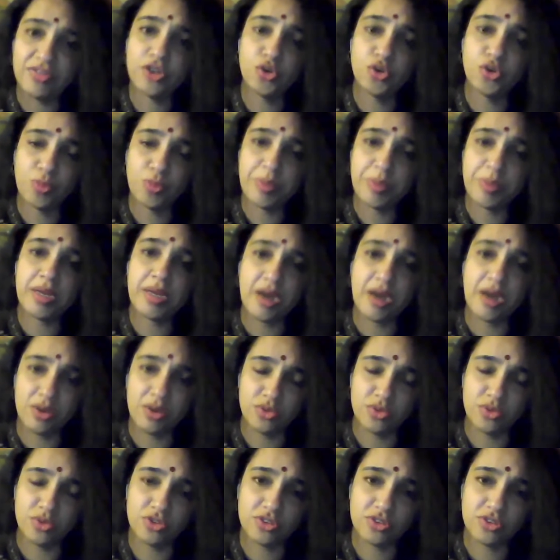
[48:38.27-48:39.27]
rupee
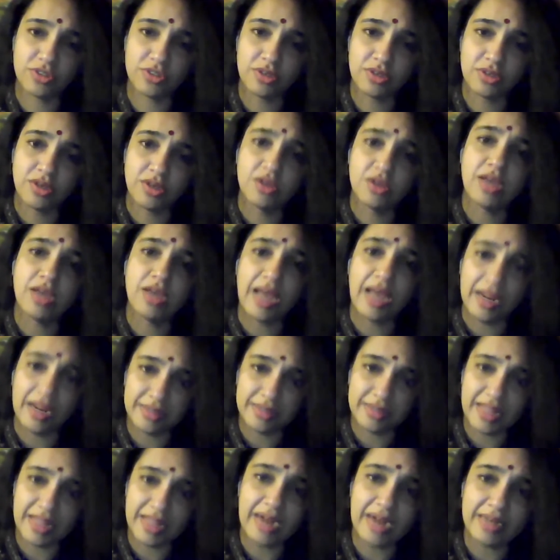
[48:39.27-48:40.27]
counts. At
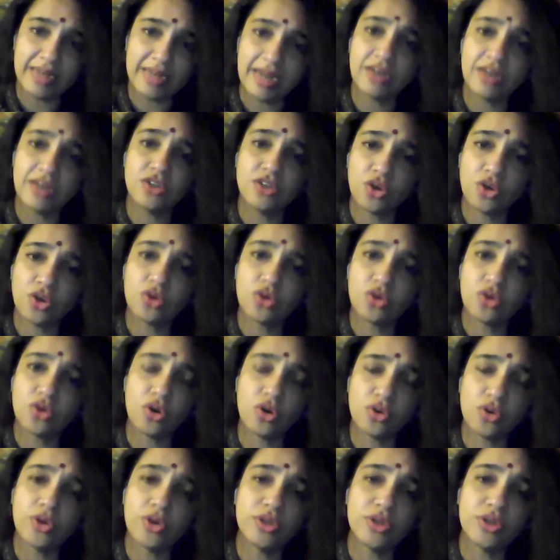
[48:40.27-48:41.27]
that end, you're
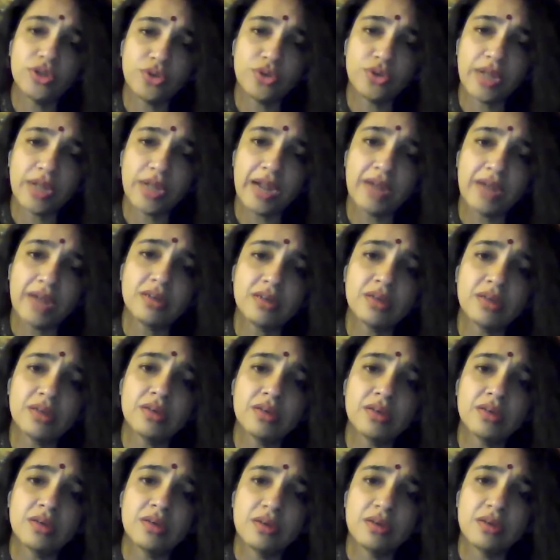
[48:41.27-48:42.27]
not going to get
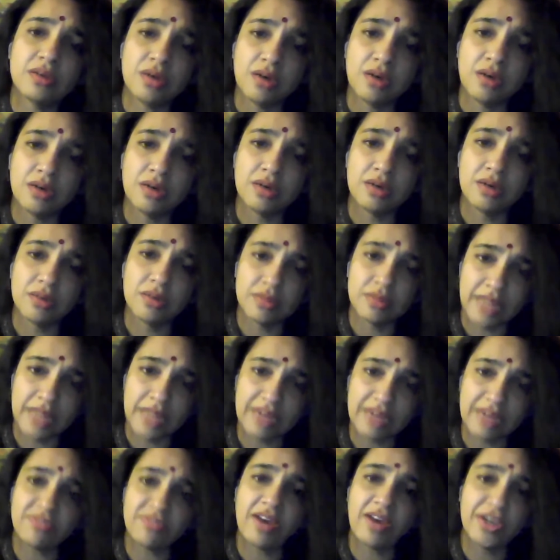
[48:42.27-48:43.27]
uh,
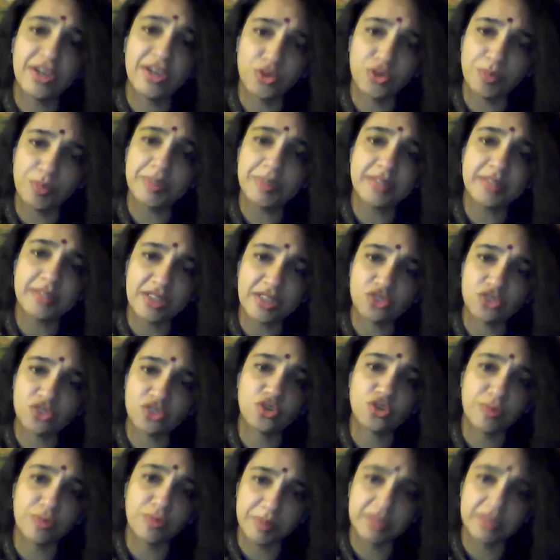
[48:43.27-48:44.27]
that five rupees
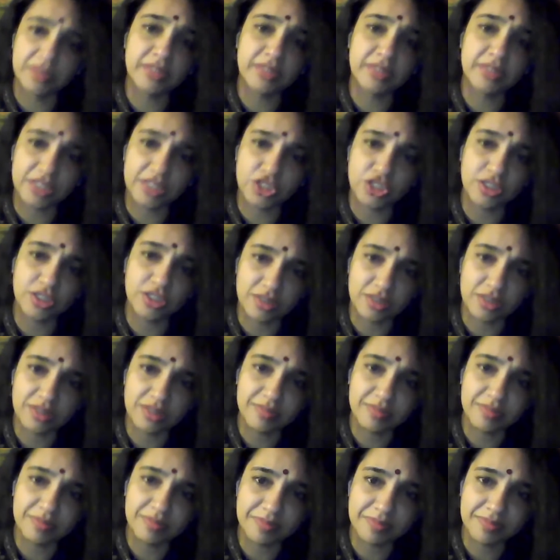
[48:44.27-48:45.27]
extra per t-shirt,
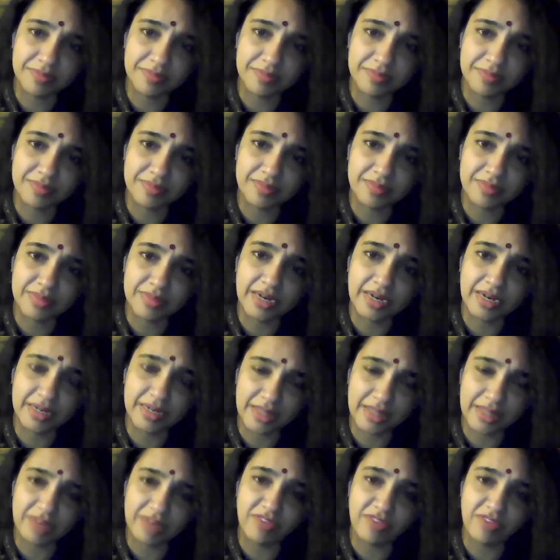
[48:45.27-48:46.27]
right?
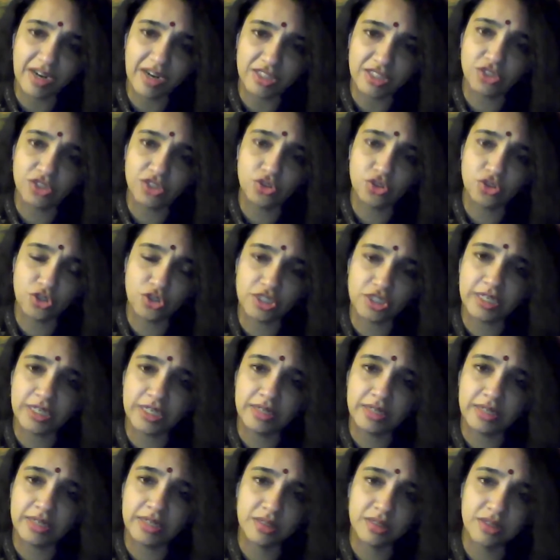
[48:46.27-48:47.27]
That fashion
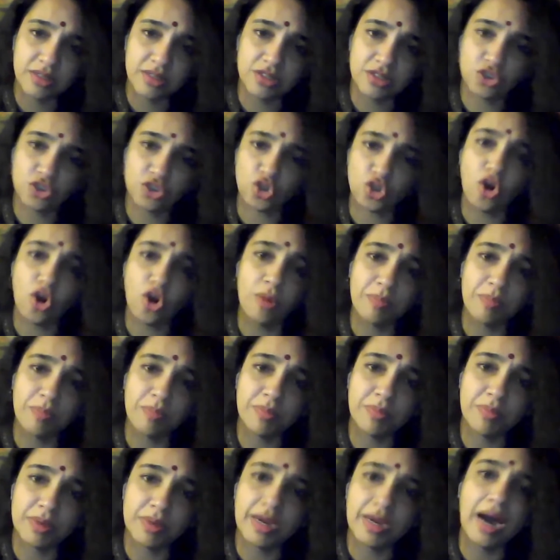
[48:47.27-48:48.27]
street shop
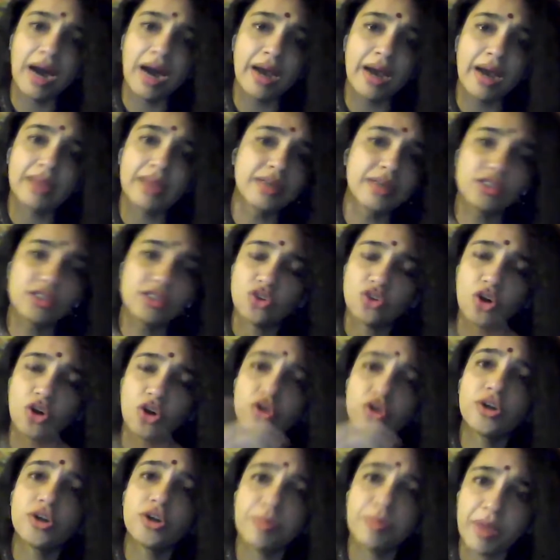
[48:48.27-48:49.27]
guy mm. is not
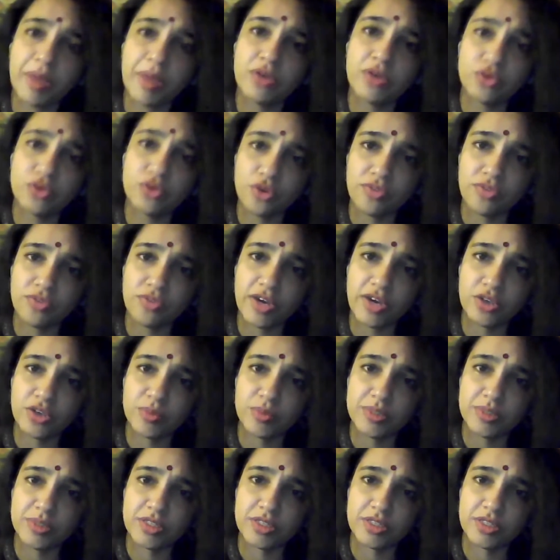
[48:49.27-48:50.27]
going to pay you your five
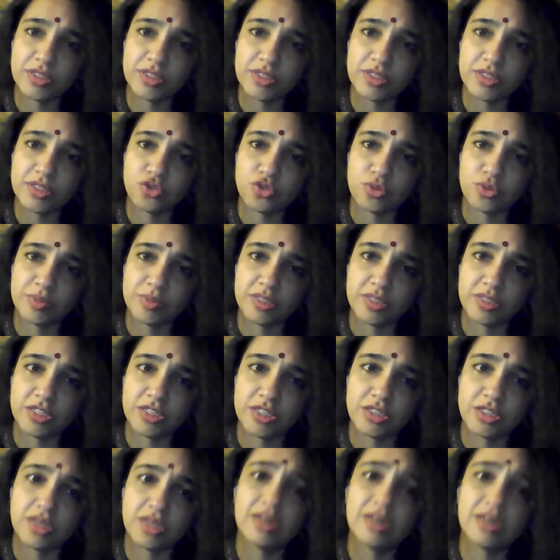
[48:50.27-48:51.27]
rupees extra per
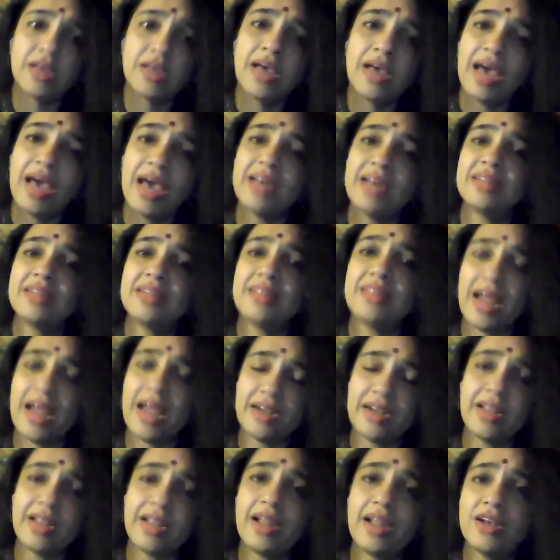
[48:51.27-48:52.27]
t-shirt. Mm. And at that
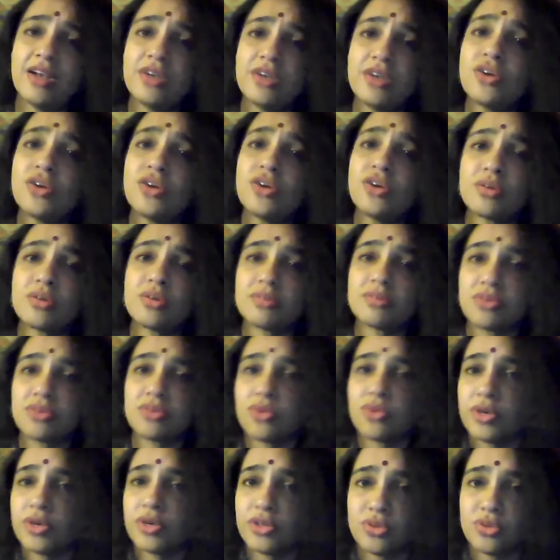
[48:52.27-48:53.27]
end, you're
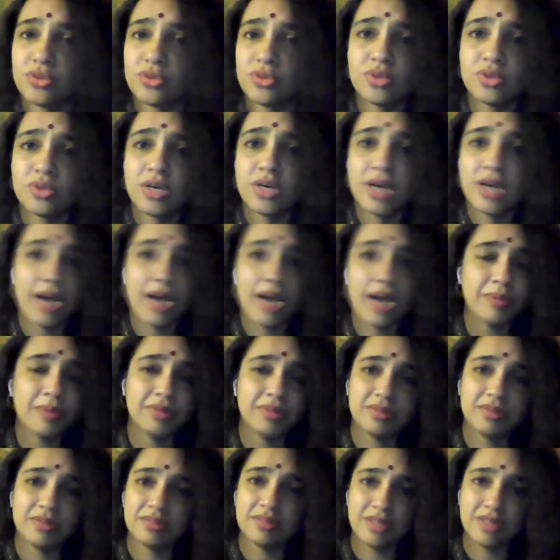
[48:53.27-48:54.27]
going to, I mean,
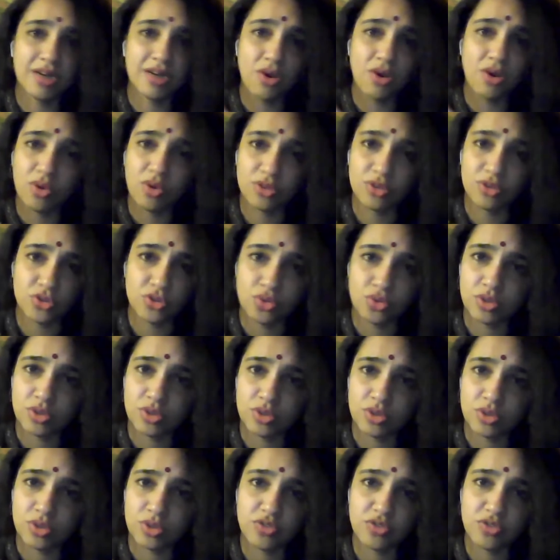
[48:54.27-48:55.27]
there are horror
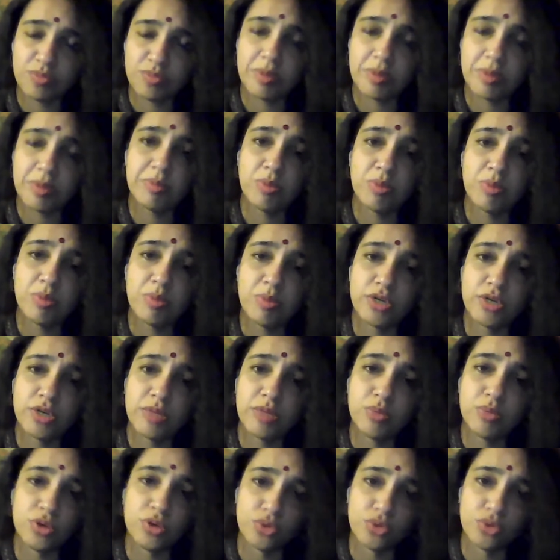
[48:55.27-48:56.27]
stories of people putting
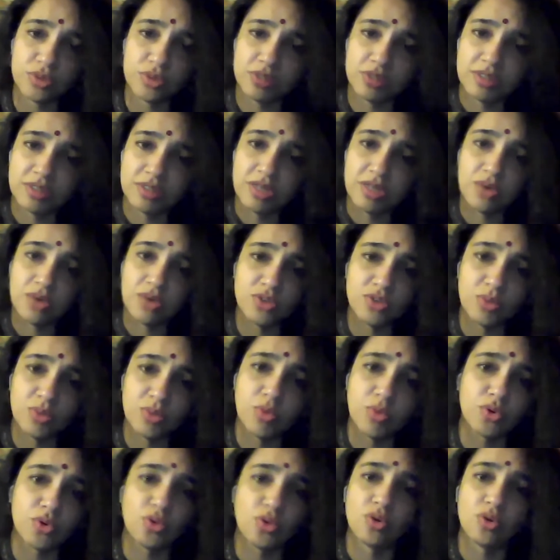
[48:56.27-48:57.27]
pollutants down the
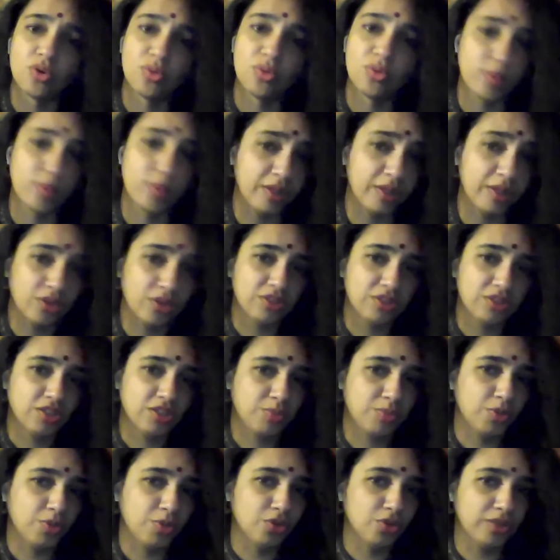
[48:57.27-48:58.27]
borehole, where you're just
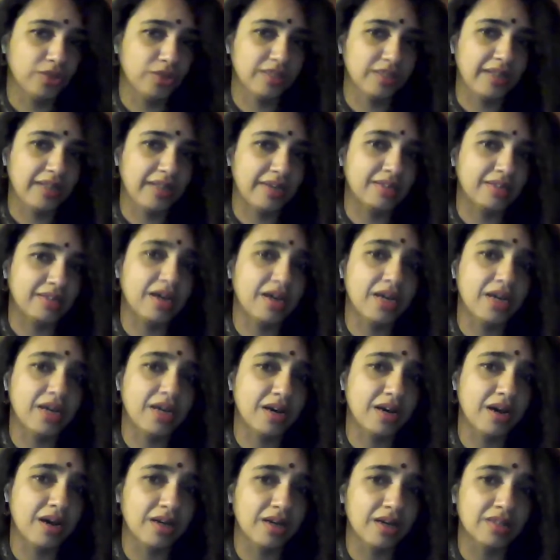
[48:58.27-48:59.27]
polluting the entire
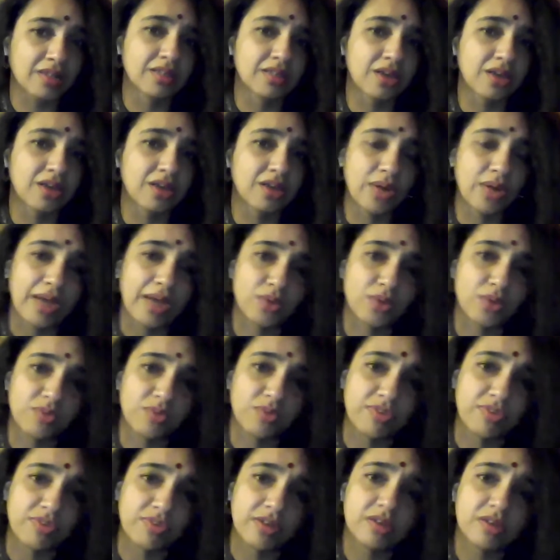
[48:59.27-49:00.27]
underground
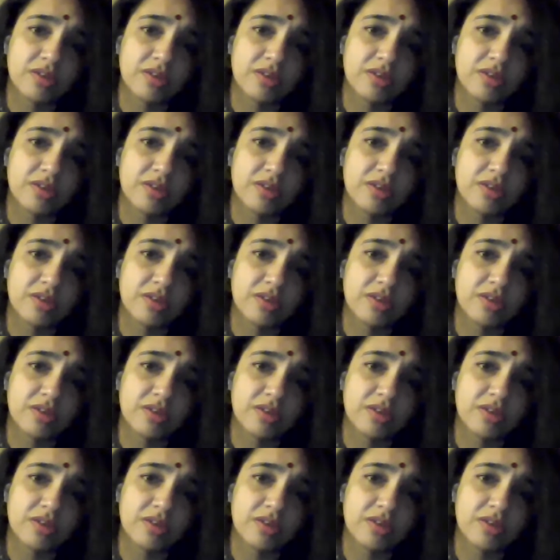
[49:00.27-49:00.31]
aquifer.